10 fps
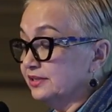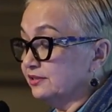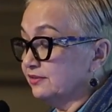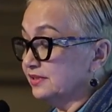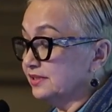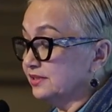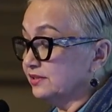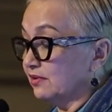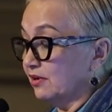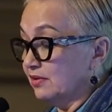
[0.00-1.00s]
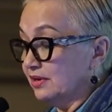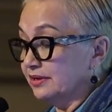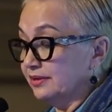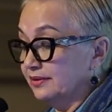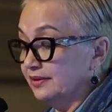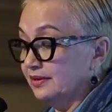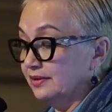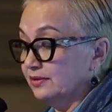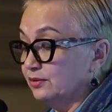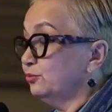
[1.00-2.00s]
Services, Sarawak,
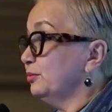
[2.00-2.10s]
who will